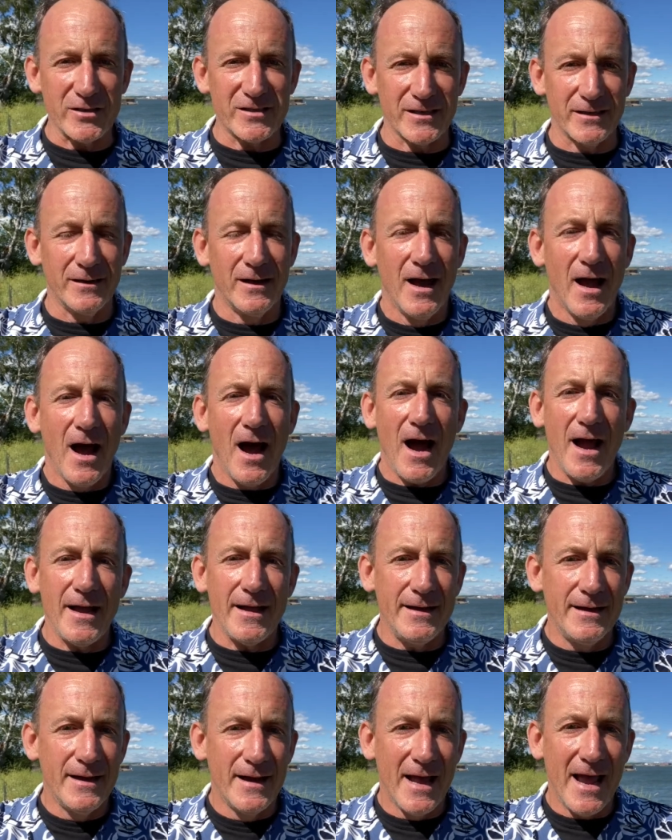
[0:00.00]
and
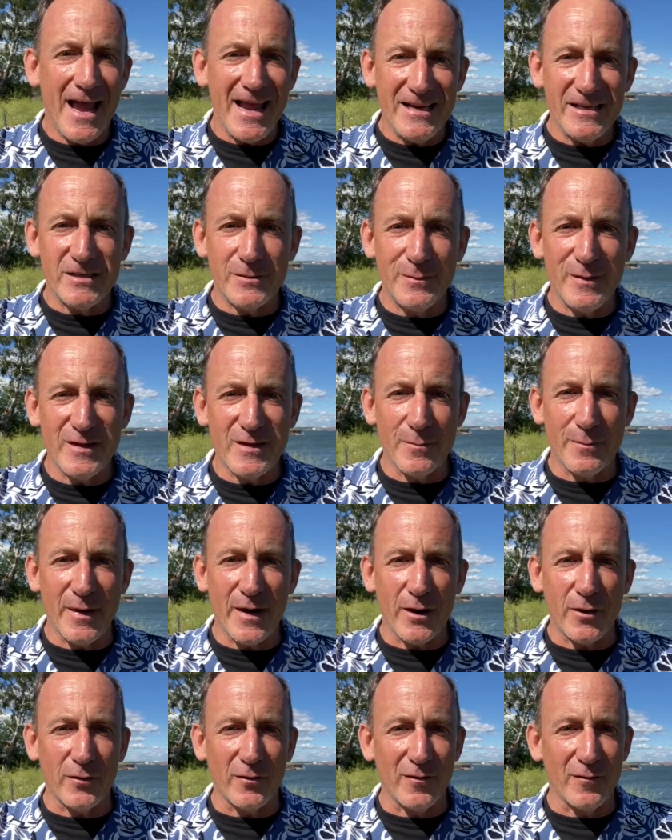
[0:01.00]
I hate to be the
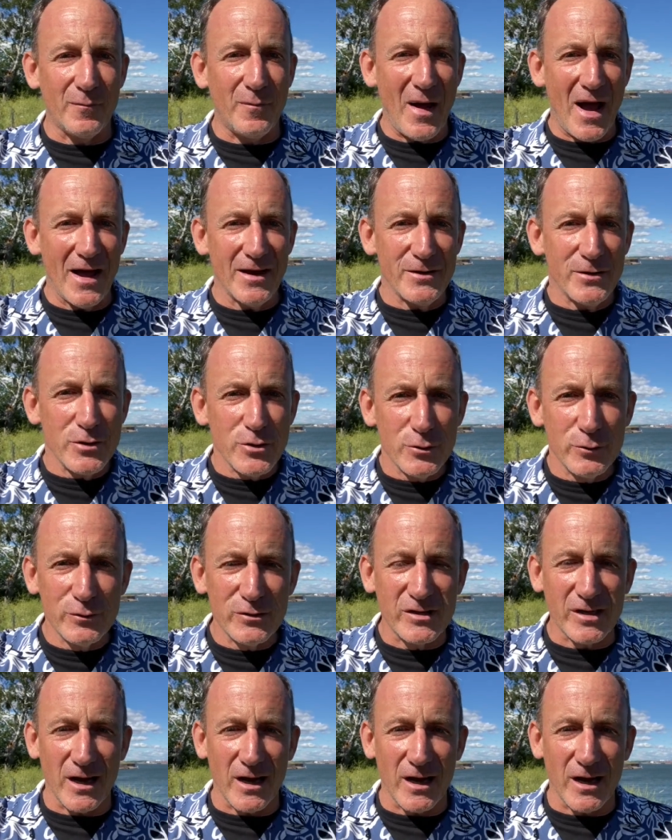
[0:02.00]
bearer of bad news.